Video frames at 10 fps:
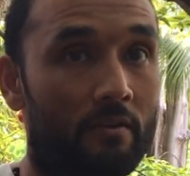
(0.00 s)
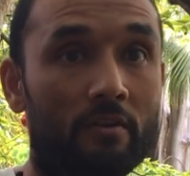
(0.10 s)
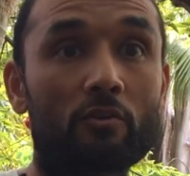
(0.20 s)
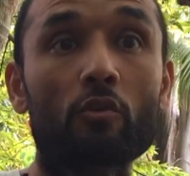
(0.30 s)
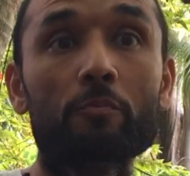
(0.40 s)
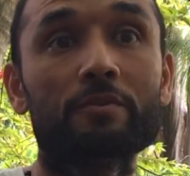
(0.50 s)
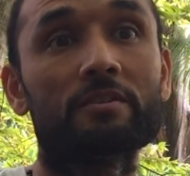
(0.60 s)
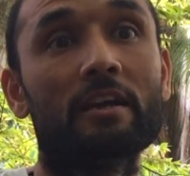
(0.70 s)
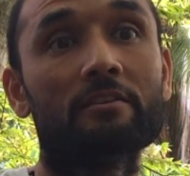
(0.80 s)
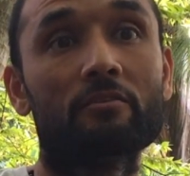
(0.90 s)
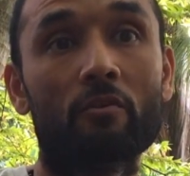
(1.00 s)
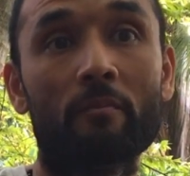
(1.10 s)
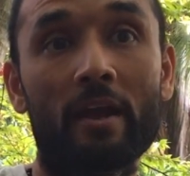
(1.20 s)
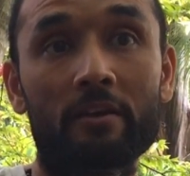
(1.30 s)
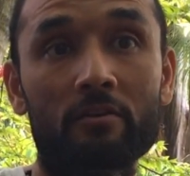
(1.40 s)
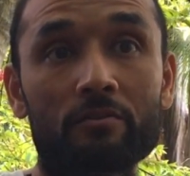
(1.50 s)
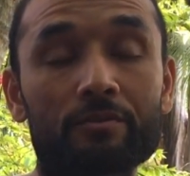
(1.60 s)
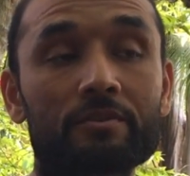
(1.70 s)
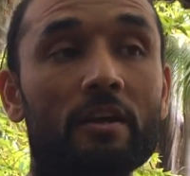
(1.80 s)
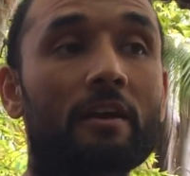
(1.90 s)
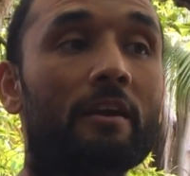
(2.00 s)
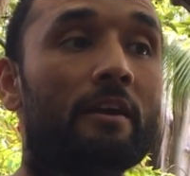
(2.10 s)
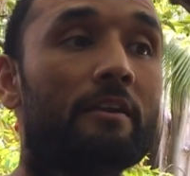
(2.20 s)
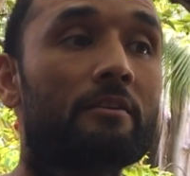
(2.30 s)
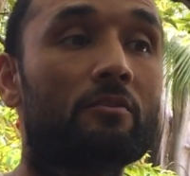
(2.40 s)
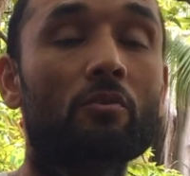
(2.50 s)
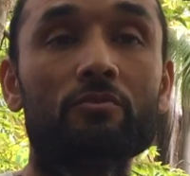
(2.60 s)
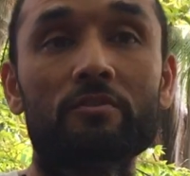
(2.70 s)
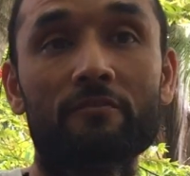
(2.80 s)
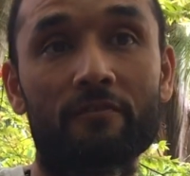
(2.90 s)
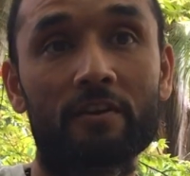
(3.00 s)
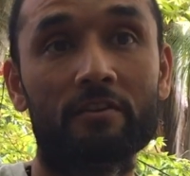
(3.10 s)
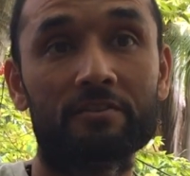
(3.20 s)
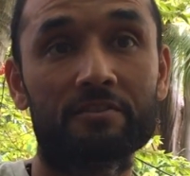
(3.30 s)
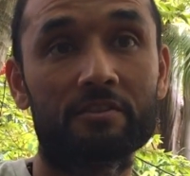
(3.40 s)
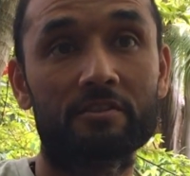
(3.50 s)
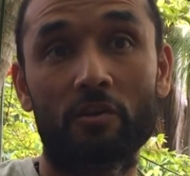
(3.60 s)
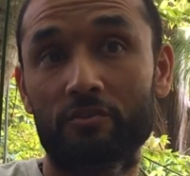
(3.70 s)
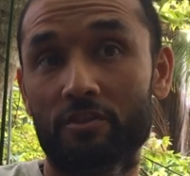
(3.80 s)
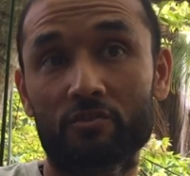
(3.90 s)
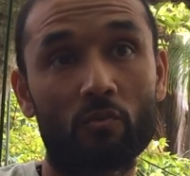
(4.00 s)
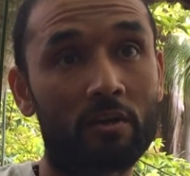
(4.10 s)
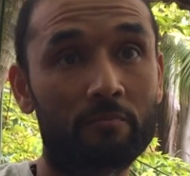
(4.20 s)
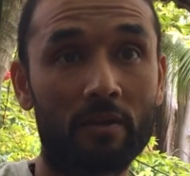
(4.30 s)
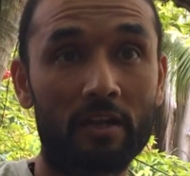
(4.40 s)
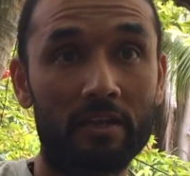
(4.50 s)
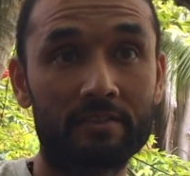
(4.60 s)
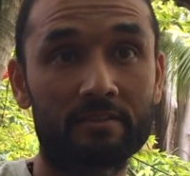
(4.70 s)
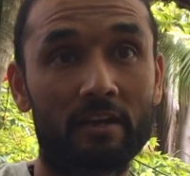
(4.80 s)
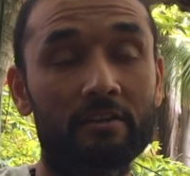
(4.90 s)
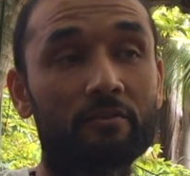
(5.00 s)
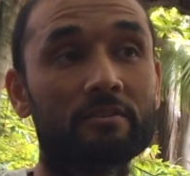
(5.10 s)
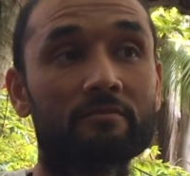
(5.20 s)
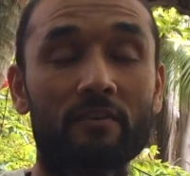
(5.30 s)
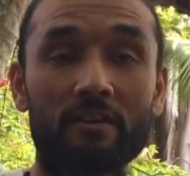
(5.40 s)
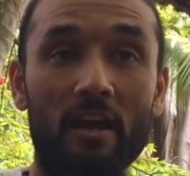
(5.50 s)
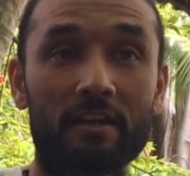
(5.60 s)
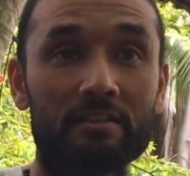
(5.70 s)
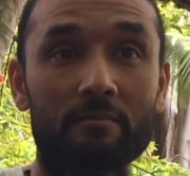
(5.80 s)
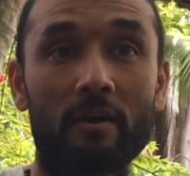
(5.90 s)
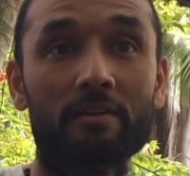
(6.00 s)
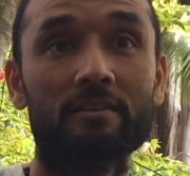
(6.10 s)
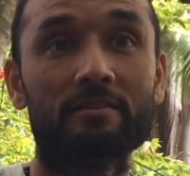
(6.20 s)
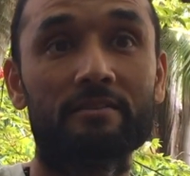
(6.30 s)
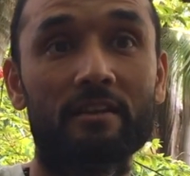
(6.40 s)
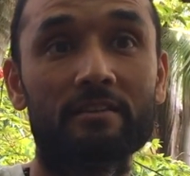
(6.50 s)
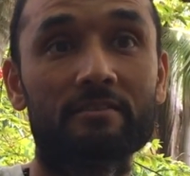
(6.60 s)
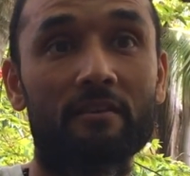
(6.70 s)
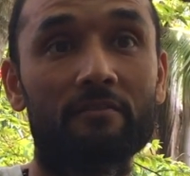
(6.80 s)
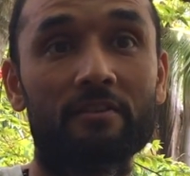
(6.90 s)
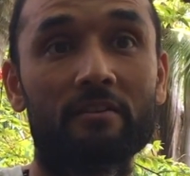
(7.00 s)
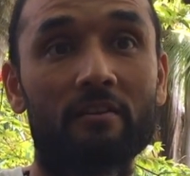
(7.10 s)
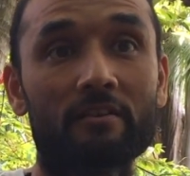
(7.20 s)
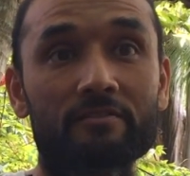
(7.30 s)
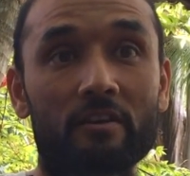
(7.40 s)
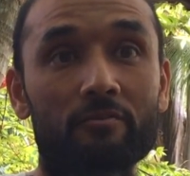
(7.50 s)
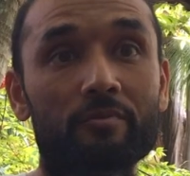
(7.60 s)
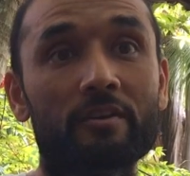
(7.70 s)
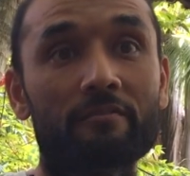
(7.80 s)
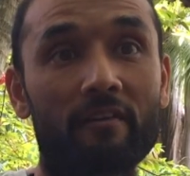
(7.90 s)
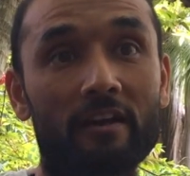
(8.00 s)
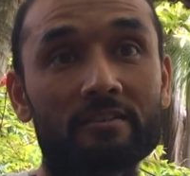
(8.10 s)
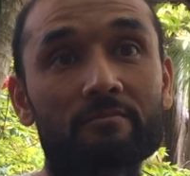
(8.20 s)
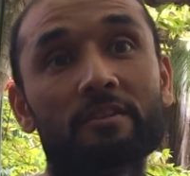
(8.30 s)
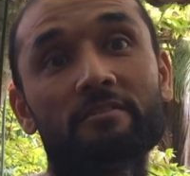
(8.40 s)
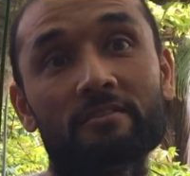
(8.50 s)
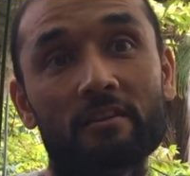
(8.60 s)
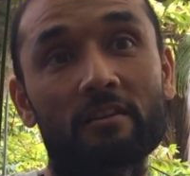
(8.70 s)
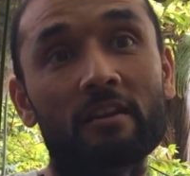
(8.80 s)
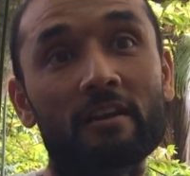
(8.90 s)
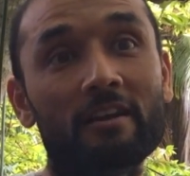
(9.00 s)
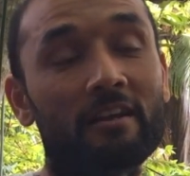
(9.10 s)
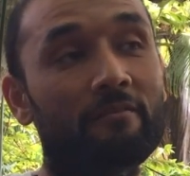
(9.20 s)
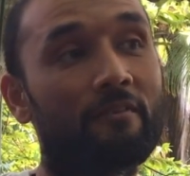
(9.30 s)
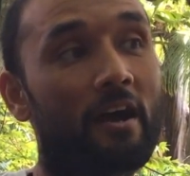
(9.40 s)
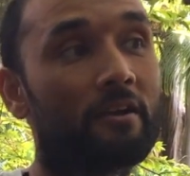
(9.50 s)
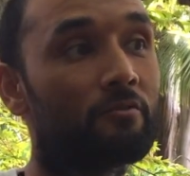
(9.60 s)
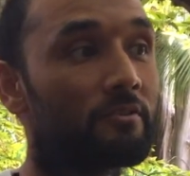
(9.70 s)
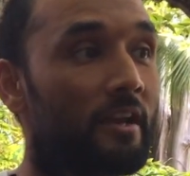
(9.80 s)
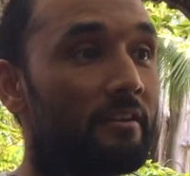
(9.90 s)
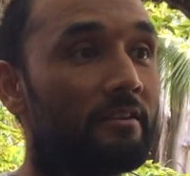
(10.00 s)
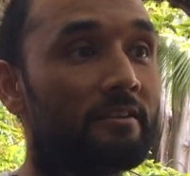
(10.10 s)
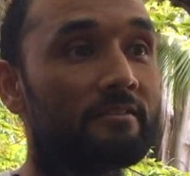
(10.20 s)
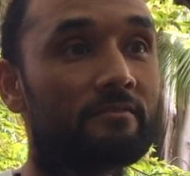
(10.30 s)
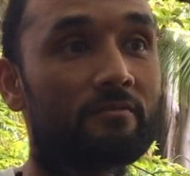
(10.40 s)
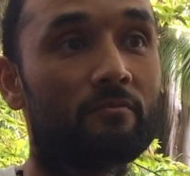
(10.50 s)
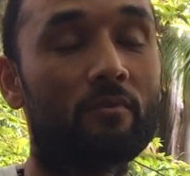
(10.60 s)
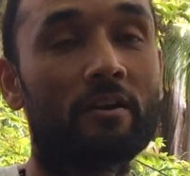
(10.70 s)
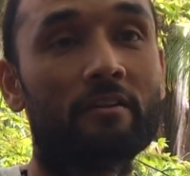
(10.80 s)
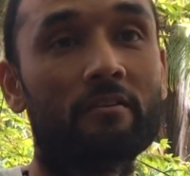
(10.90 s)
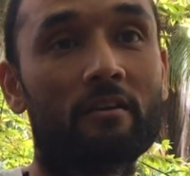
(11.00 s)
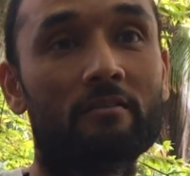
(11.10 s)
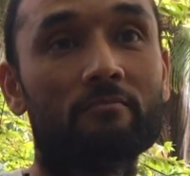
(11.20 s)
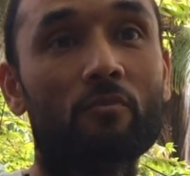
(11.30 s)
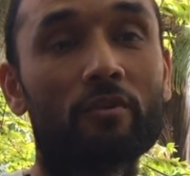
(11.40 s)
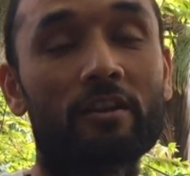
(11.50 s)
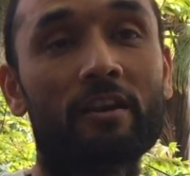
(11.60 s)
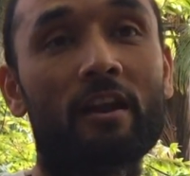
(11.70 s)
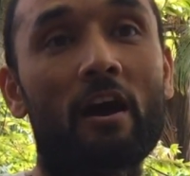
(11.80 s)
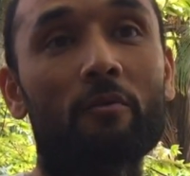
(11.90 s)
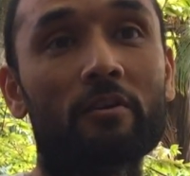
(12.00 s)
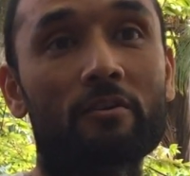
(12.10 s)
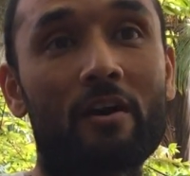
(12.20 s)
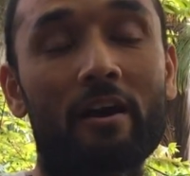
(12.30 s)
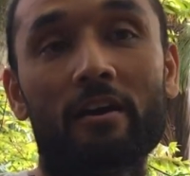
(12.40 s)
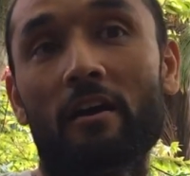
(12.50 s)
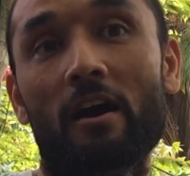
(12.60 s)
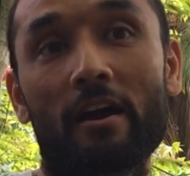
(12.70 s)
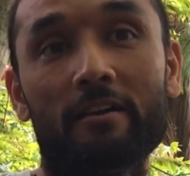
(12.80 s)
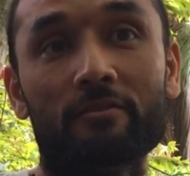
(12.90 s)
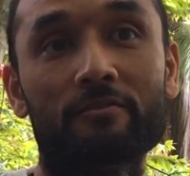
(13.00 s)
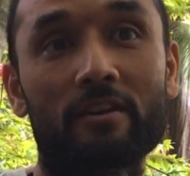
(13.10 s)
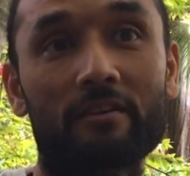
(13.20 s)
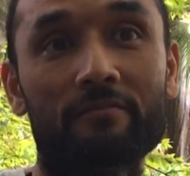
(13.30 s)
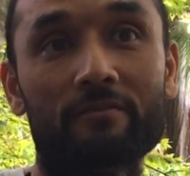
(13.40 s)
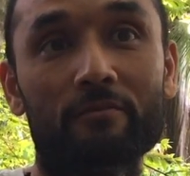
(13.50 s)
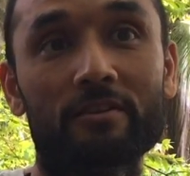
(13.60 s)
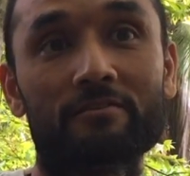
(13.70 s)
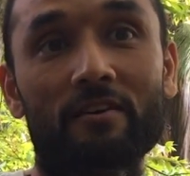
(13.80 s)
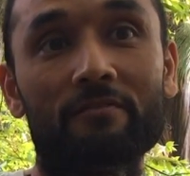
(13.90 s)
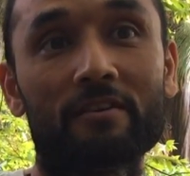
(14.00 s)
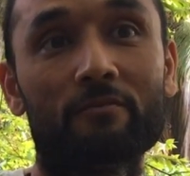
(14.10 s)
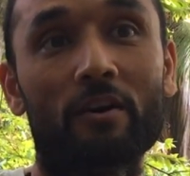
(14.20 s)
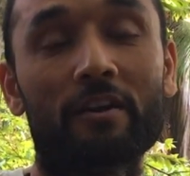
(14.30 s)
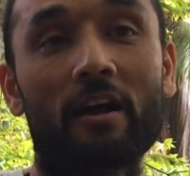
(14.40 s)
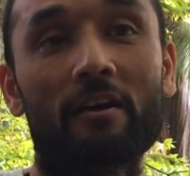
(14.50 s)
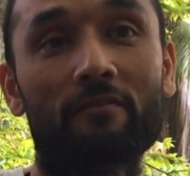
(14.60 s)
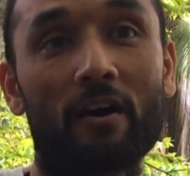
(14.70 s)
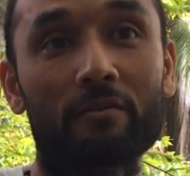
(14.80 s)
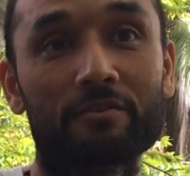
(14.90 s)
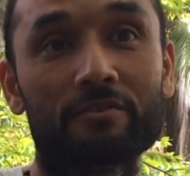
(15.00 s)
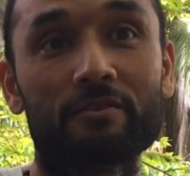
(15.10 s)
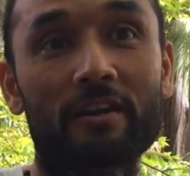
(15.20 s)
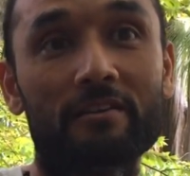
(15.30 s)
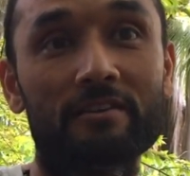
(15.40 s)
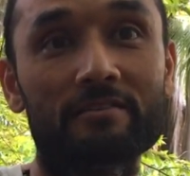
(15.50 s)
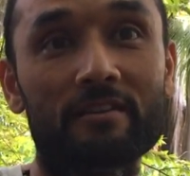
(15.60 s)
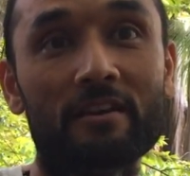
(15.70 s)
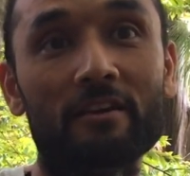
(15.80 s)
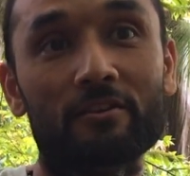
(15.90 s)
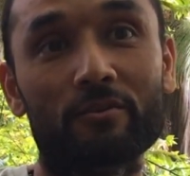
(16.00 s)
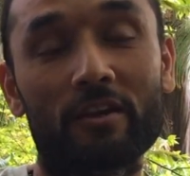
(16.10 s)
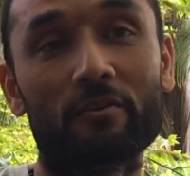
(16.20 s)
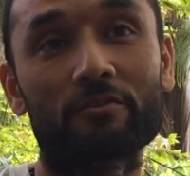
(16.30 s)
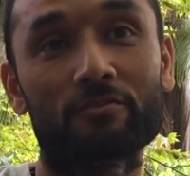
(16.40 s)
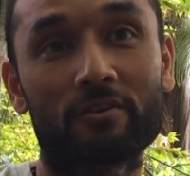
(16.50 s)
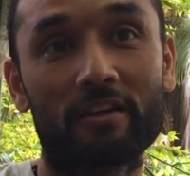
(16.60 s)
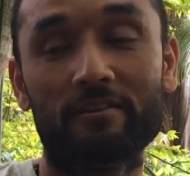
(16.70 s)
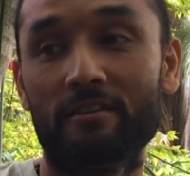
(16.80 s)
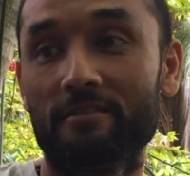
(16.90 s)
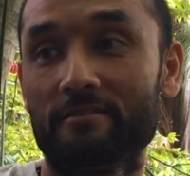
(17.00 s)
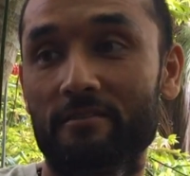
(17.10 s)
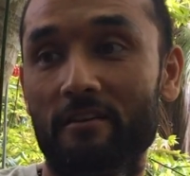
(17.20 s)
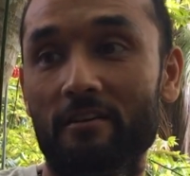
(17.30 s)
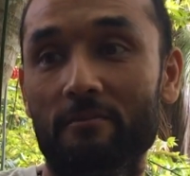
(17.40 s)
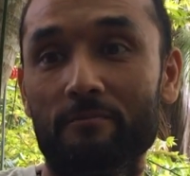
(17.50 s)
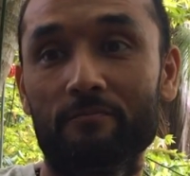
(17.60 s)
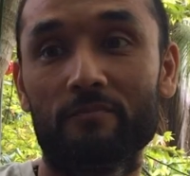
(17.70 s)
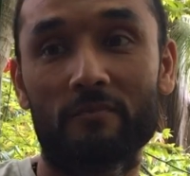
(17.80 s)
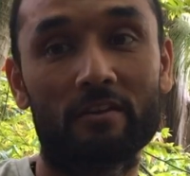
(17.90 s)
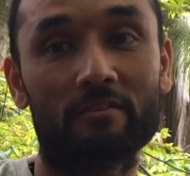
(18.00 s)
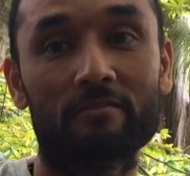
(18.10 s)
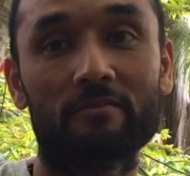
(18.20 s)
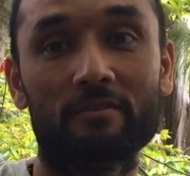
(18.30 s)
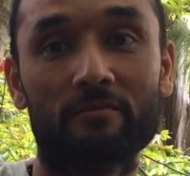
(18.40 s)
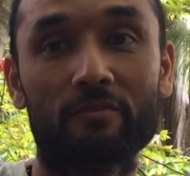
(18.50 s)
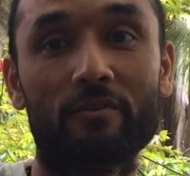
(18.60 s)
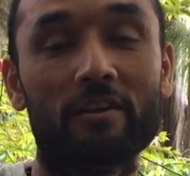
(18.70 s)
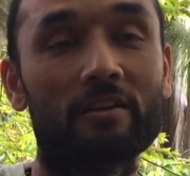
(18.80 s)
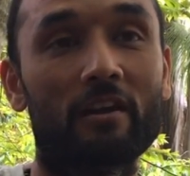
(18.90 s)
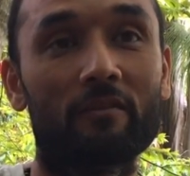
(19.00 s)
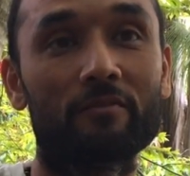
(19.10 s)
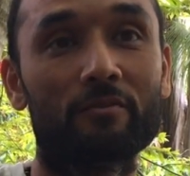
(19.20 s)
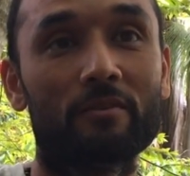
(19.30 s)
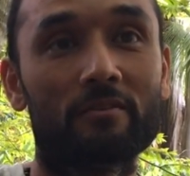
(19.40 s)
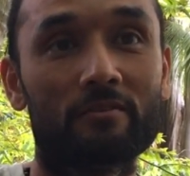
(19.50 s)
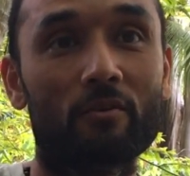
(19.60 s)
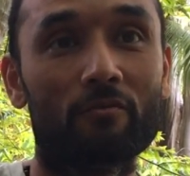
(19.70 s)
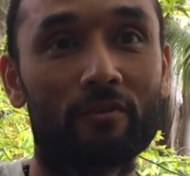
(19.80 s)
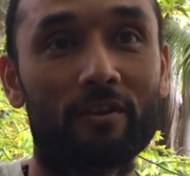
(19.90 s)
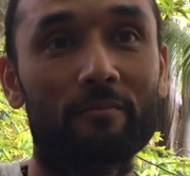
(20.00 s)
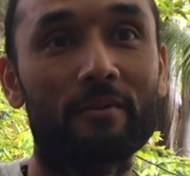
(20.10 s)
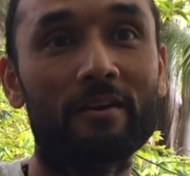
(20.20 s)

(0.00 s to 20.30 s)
groups that grow mangoes and go to different nurseries not just one place i know it's very high demand these days everything runs out pretty fast but still if i could get these one and more than an hour i had to drive with traffic one and a half hours to get these you can also get these um, and if you really love you will go for them